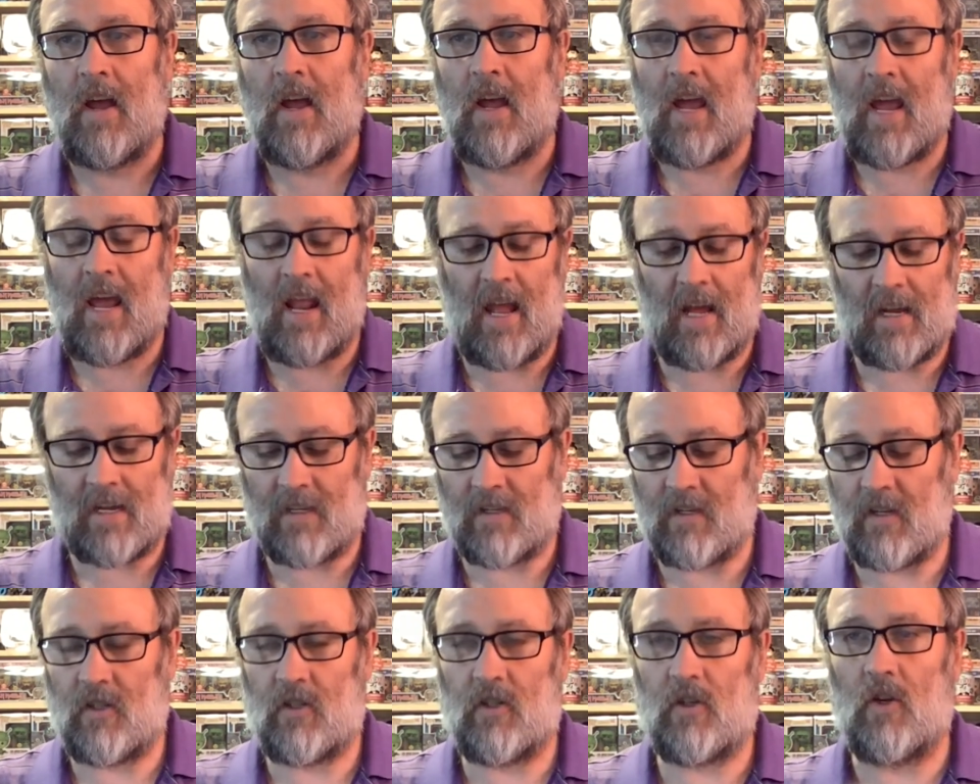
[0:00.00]
And like I
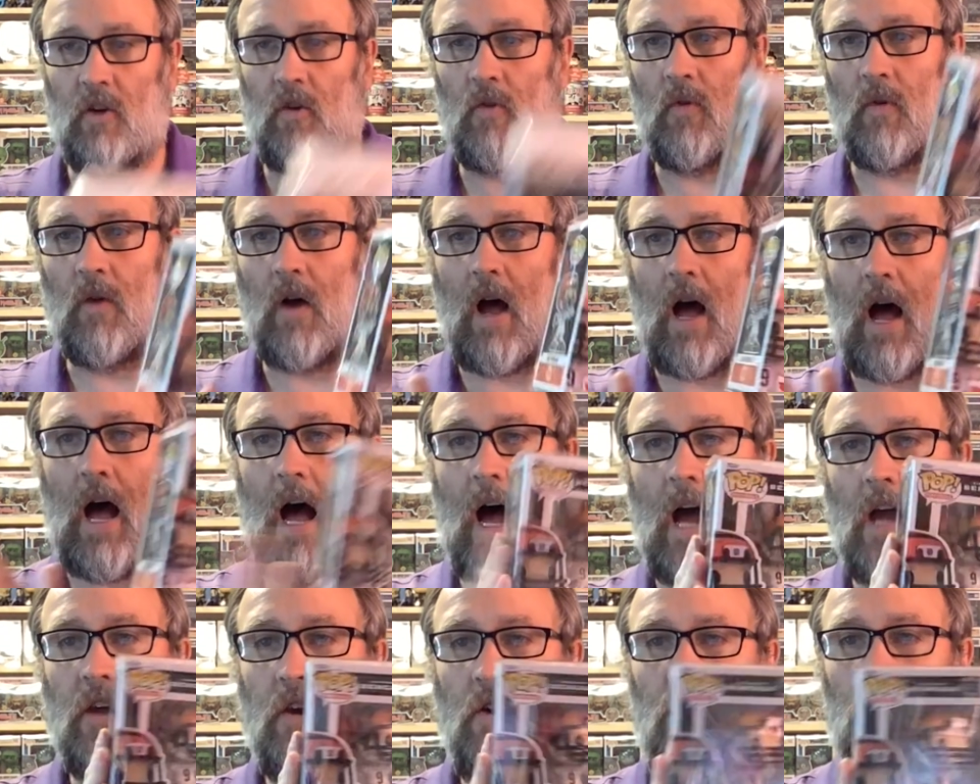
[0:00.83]
said too,
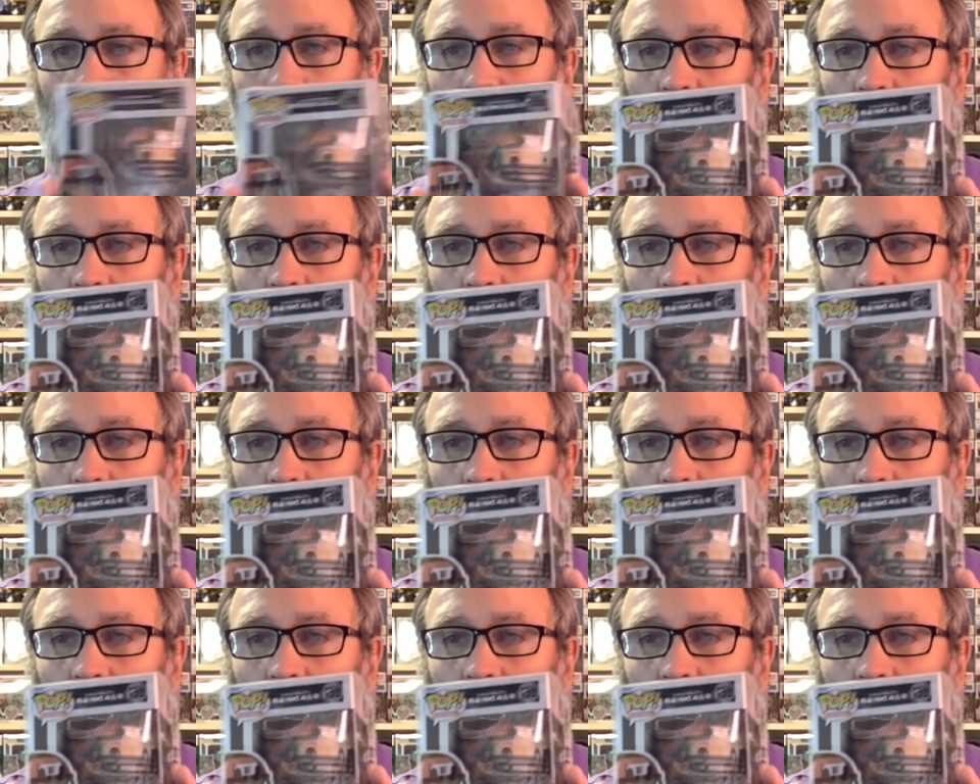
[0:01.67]
I use